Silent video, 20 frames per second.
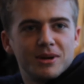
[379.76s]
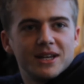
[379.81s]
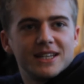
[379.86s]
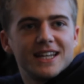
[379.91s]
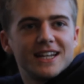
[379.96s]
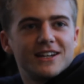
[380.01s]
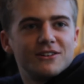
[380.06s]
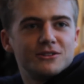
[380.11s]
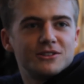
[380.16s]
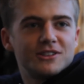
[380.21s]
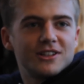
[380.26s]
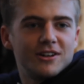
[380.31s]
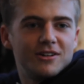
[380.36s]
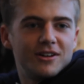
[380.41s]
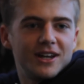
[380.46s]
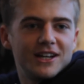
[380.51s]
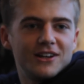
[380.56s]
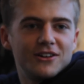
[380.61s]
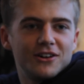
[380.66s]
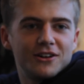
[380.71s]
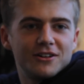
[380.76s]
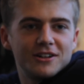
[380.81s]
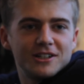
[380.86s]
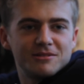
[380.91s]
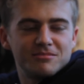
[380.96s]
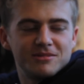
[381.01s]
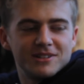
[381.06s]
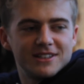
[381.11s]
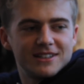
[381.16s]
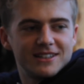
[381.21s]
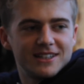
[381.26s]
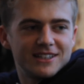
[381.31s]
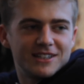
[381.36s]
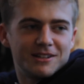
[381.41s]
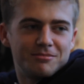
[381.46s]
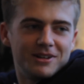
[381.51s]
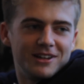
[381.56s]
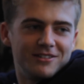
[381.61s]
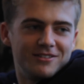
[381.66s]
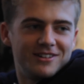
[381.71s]
and then also in on Christmas. That's a
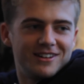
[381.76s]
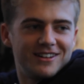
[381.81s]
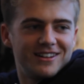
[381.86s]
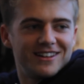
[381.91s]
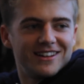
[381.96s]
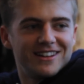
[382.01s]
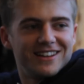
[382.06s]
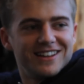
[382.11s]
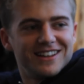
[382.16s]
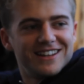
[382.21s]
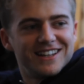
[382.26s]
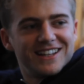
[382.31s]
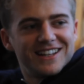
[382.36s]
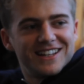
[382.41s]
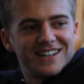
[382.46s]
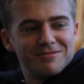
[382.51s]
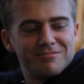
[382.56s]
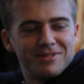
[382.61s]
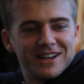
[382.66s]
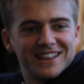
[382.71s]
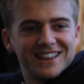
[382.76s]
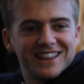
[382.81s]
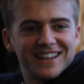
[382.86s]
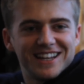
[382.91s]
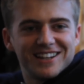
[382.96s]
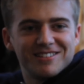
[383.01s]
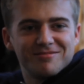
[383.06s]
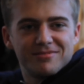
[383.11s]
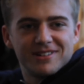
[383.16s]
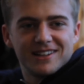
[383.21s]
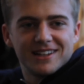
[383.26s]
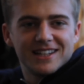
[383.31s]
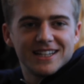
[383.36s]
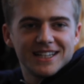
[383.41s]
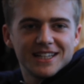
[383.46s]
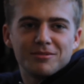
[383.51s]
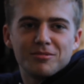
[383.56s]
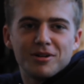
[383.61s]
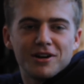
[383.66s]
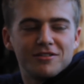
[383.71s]
bit of a bad thing, but
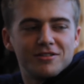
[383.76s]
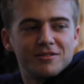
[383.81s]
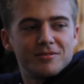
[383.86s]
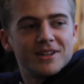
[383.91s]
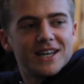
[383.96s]
apart from